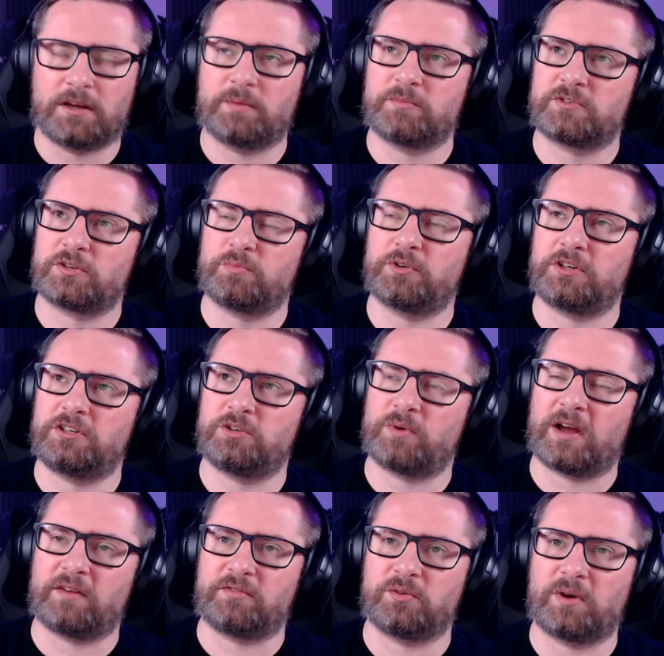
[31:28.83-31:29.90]
So what did you
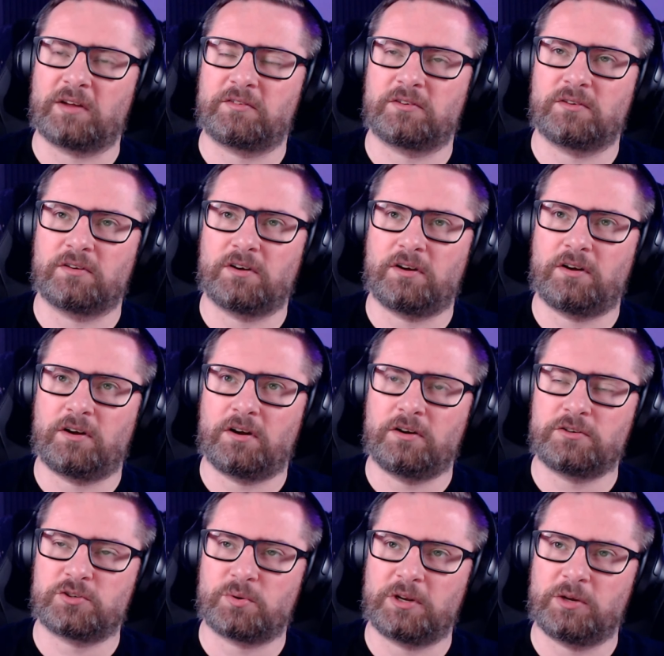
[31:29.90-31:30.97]
have? You had
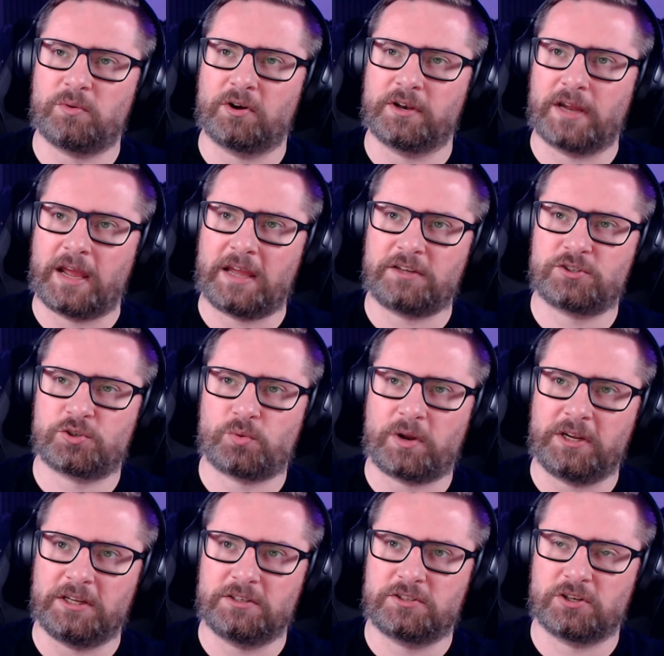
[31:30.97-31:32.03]
R21,
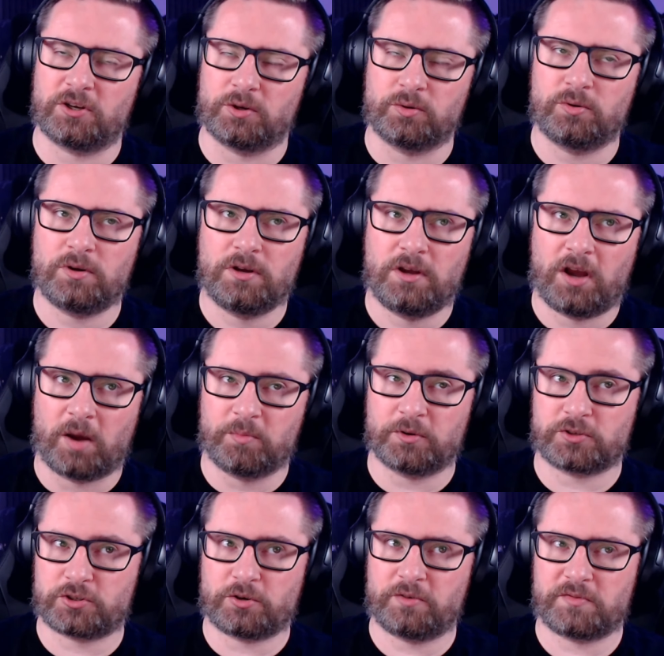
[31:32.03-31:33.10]
S22. I'm not
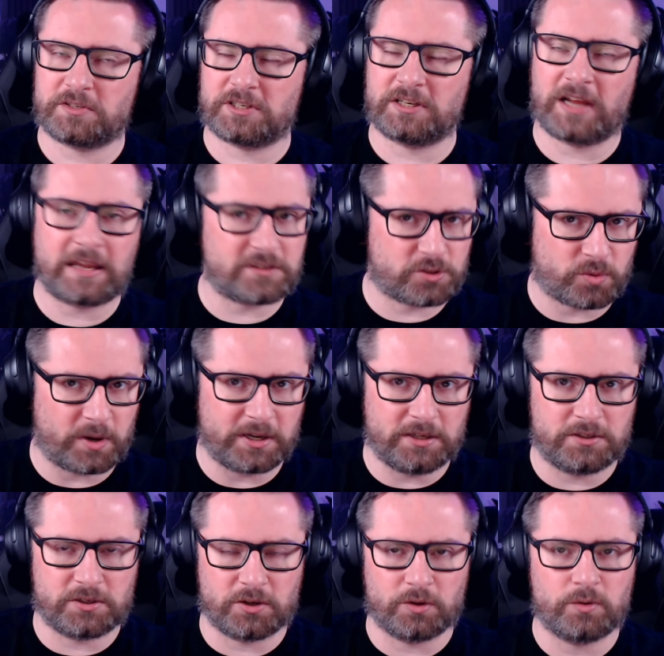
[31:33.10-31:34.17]
sure if it's in
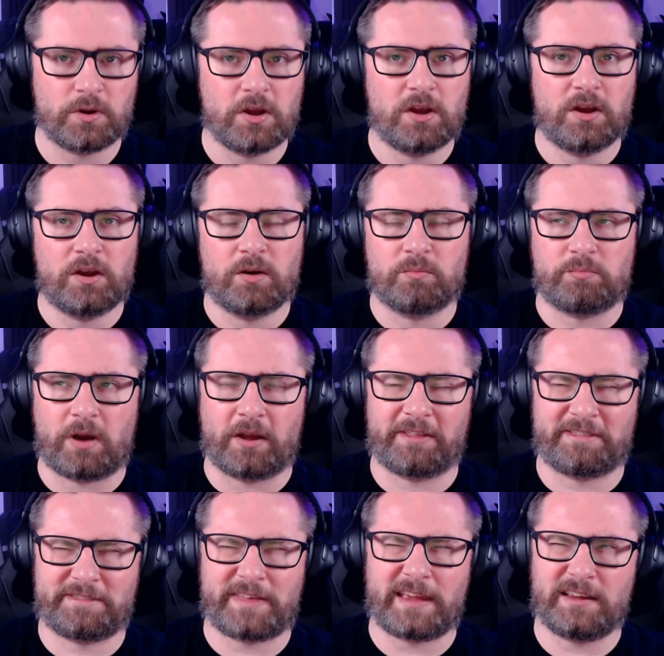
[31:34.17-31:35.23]
S22, I
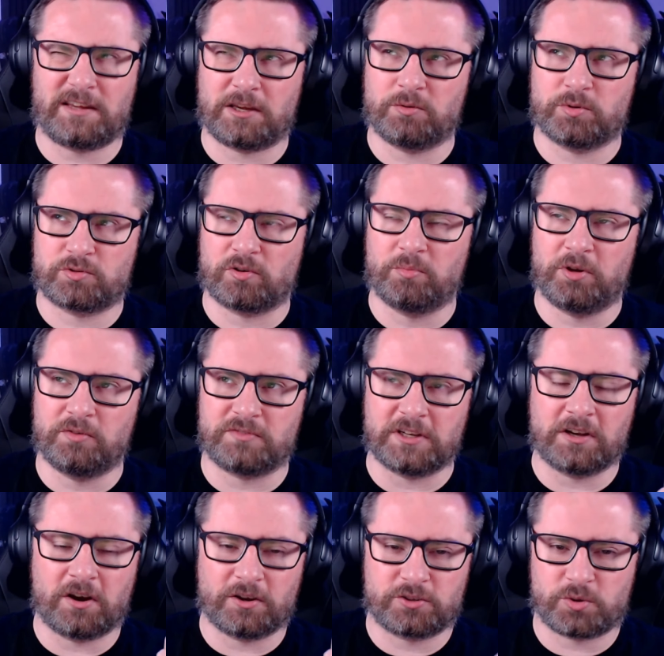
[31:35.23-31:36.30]
think it was removed in
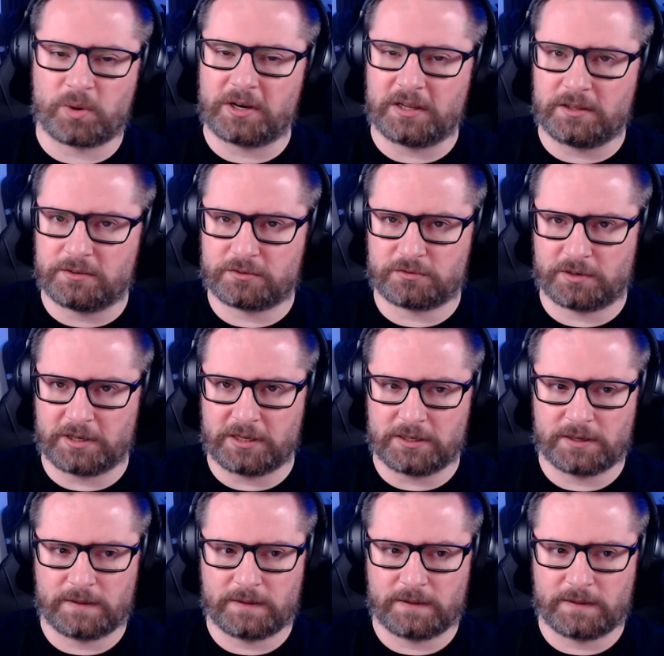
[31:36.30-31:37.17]
R23.